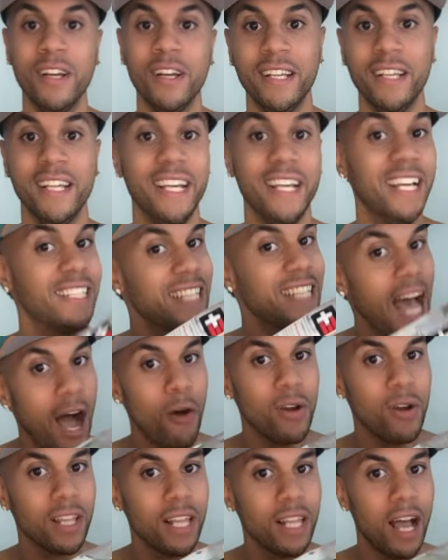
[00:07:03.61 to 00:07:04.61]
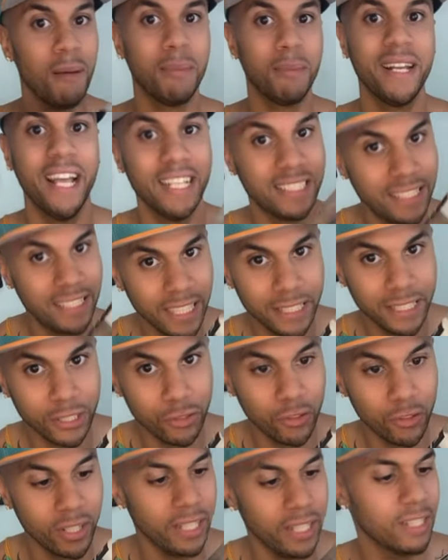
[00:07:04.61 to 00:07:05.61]
it's alkaline, but it has 6
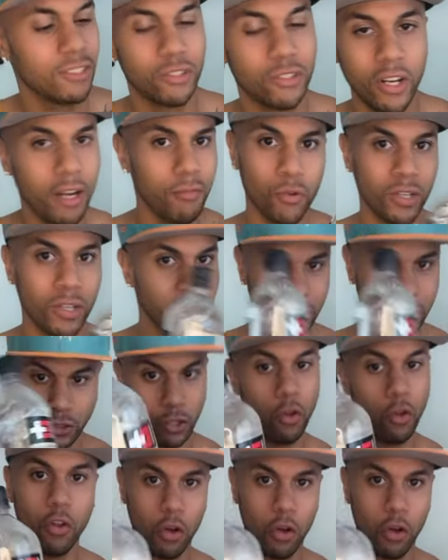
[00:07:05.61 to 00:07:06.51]
ingredients. So therefore this is no longer